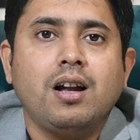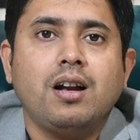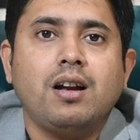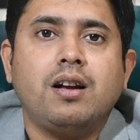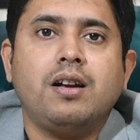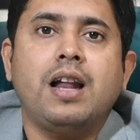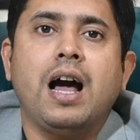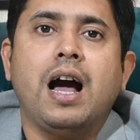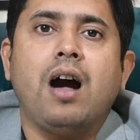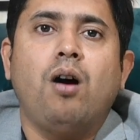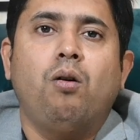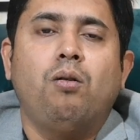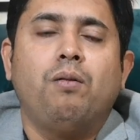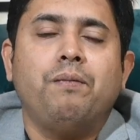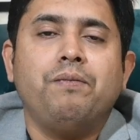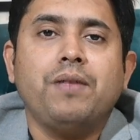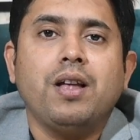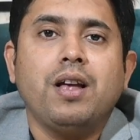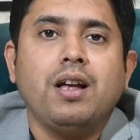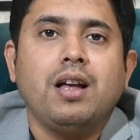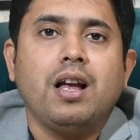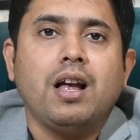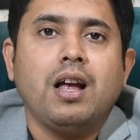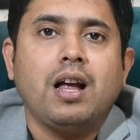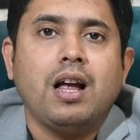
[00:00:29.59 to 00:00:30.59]
Now,
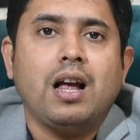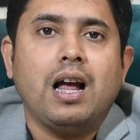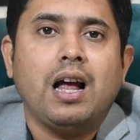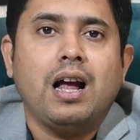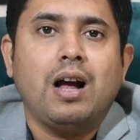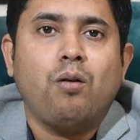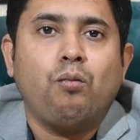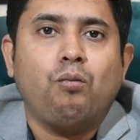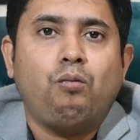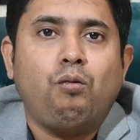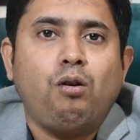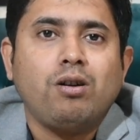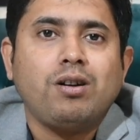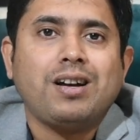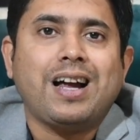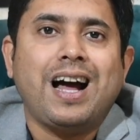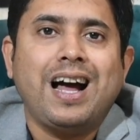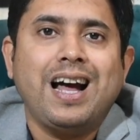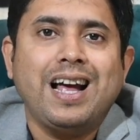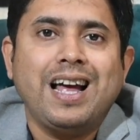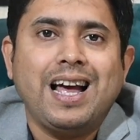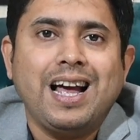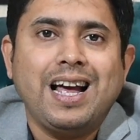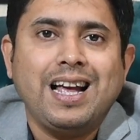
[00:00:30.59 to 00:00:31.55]
what